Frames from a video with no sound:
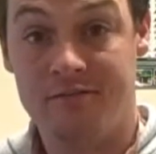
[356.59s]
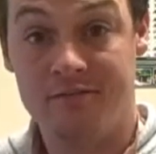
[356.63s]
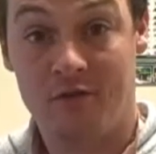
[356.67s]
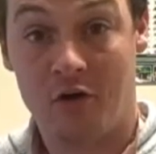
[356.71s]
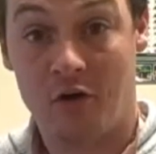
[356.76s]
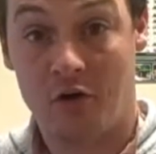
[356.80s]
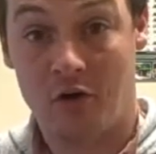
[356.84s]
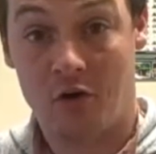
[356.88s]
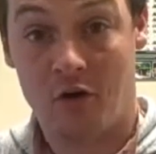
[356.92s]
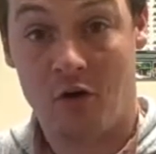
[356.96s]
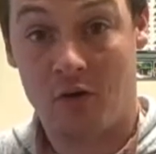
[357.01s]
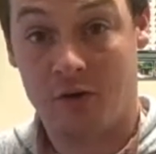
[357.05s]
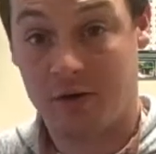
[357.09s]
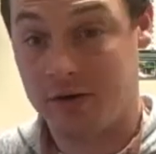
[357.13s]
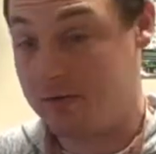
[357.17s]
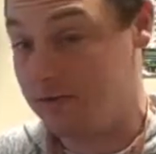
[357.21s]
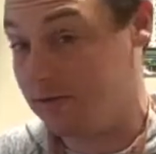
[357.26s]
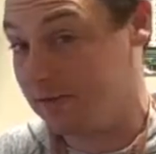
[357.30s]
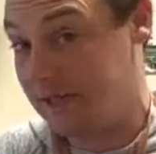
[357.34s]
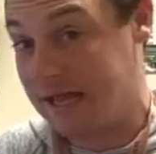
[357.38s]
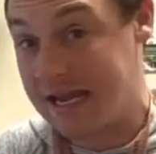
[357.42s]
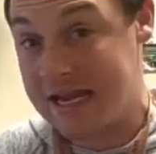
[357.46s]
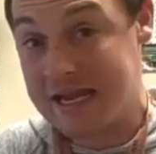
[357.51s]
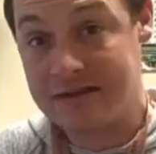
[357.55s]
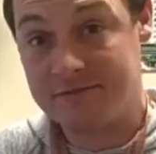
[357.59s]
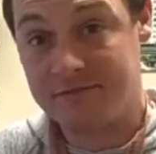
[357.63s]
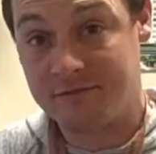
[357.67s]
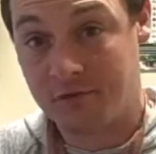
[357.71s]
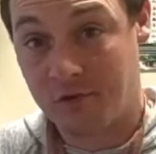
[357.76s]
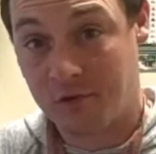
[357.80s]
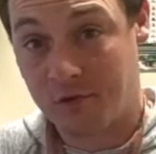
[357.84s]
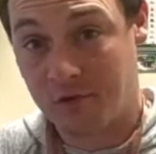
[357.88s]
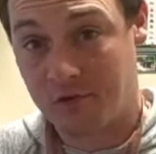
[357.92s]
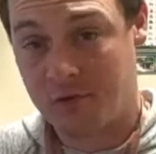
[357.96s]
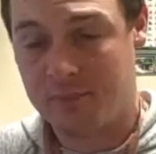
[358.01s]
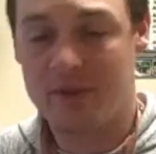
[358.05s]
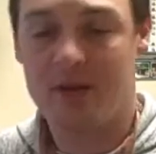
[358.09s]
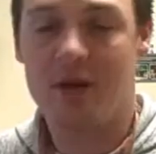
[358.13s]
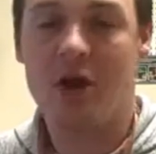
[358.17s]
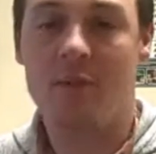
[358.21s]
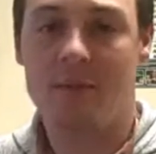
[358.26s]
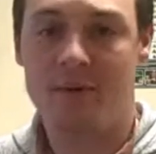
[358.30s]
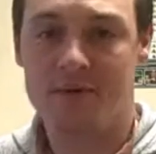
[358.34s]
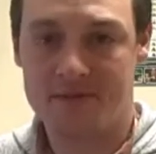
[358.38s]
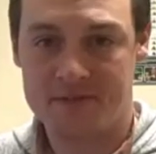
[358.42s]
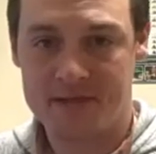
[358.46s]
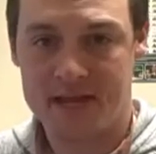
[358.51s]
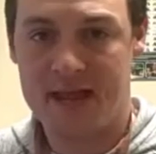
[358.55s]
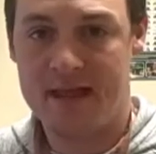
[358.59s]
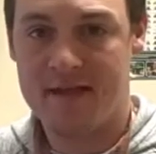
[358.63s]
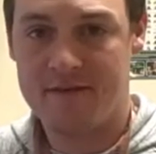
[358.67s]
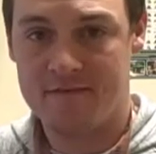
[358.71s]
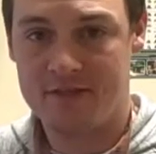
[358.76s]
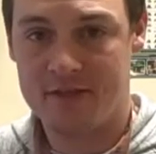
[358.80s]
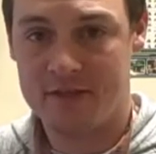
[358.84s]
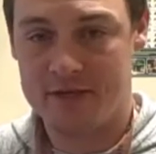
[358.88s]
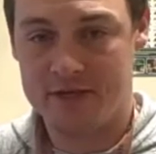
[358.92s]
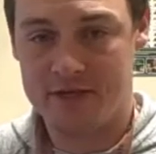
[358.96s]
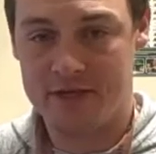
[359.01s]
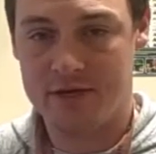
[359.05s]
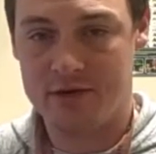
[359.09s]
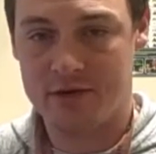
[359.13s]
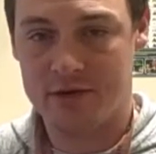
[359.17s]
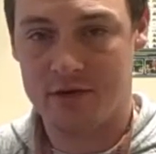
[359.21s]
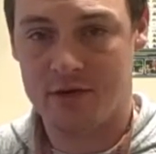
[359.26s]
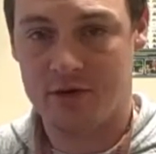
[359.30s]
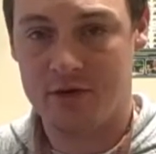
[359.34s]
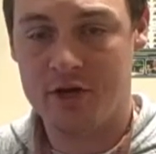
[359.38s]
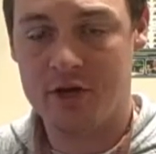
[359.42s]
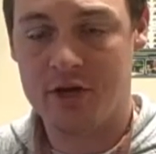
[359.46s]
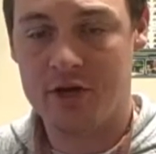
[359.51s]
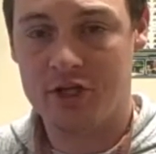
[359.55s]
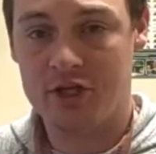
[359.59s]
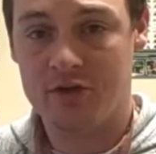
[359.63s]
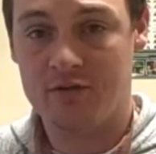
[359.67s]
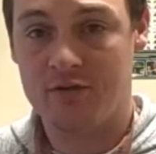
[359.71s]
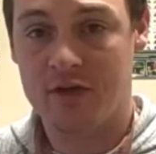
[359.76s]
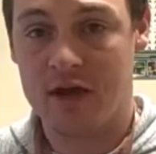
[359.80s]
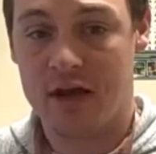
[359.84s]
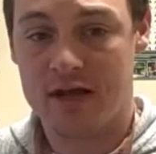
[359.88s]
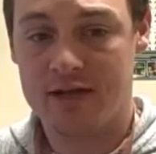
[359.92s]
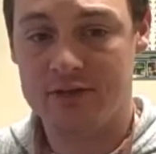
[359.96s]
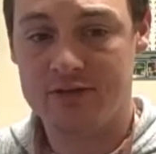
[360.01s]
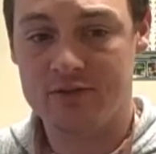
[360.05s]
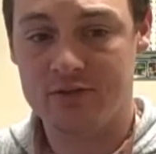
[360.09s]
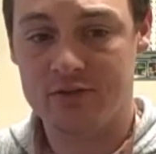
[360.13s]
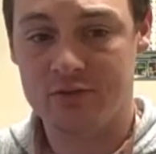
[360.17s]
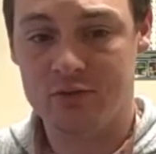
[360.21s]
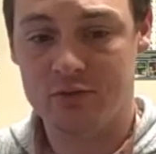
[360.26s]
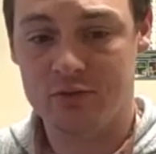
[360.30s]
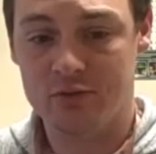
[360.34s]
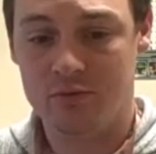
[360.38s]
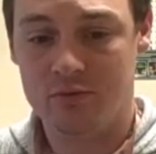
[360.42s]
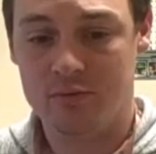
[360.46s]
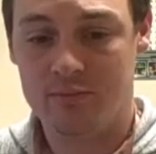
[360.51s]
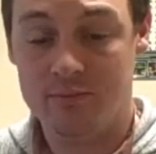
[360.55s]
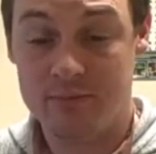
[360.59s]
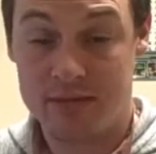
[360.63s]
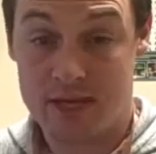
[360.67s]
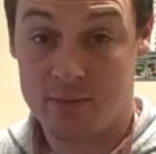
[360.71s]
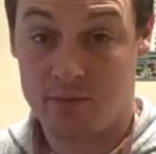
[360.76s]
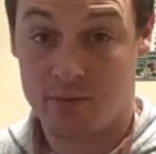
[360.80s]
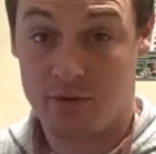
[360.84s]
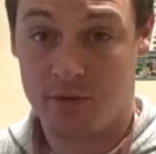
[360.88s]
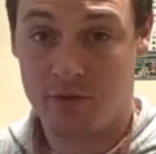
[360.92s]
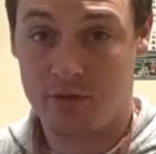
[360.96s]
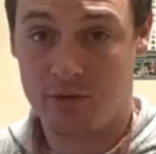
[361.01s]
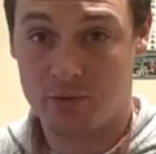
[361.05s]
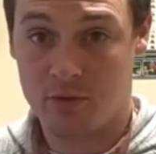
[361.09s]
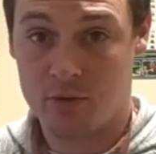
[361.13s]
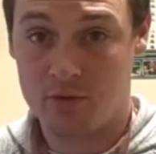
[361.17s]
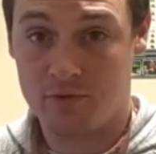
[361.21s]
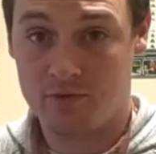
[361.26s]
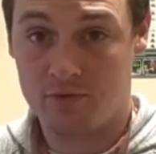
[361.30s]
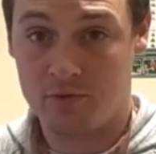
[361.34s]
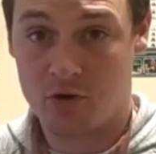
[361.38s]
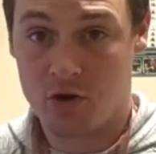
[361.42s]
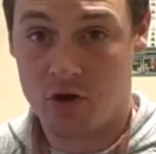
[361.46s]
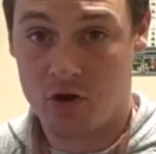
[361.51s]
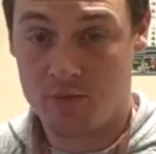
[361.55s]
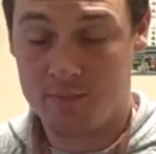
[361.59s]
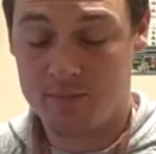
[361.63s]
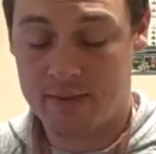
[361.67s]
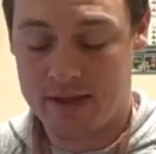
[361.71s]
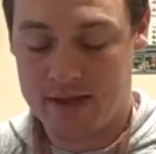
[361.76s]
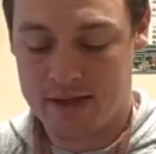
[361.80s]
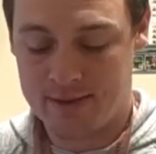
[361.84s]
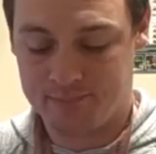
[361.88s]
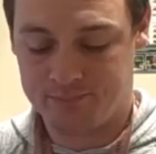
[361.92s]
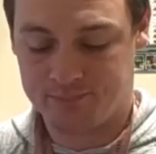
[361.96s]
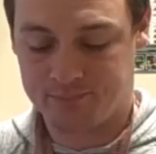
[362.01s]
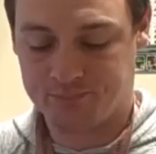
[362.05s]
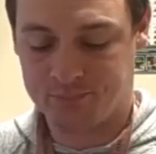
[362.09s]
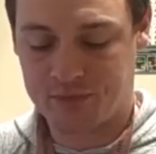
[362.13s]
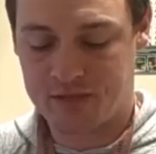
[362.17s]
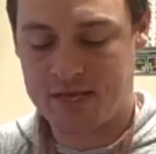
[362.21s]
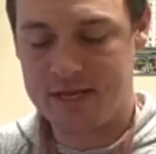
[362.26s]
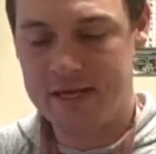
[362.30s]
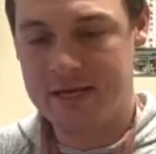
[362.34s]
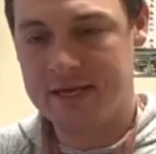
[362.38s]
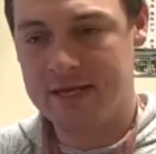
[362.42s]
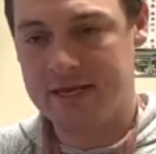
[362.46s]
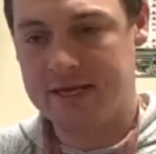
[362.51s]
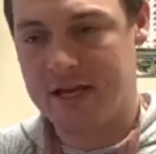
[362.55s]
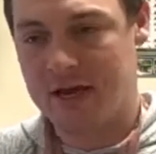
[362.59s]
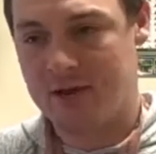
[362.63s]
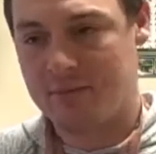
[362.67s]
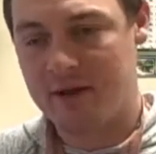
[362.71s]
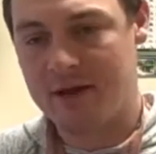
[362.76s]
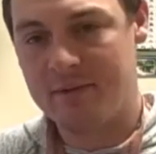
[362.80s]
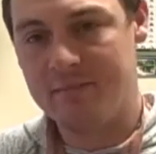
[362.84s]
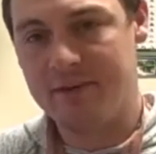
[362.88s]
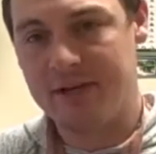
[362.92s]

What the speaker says: fall, late fall. I mean, almost half the year, you've got to be able to throw a frog bait. Now, my